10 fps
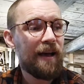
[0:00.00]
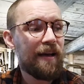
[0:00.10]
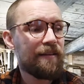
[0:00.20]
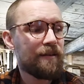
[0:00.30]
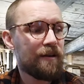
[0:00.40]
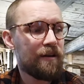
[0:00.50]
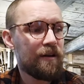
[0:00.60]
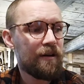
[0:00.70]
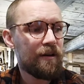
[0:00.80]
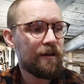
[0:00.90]
And
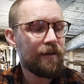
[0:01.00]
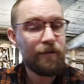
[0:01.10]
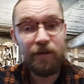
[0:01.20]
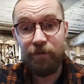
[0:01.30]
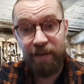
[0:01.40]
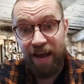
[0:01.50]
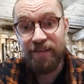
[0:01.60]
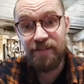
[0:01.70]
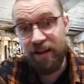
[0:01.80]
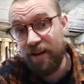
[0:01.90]
if you
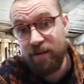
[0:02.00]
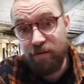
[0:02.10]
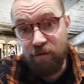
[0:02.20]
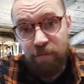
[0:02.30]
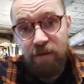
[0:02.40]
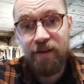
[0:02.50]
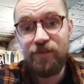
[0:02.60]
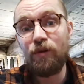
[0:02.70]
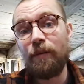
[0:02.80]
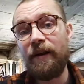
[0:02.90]
can sell any of them,
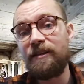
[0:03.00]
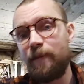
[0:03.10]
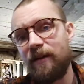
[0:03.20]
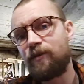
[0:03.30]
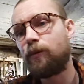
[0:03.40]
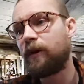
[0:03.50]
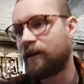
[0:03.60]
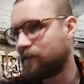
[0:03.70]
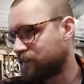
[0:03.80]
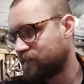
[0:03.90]
invest all the money into better
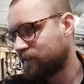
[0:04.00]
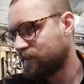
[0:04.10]
tooling.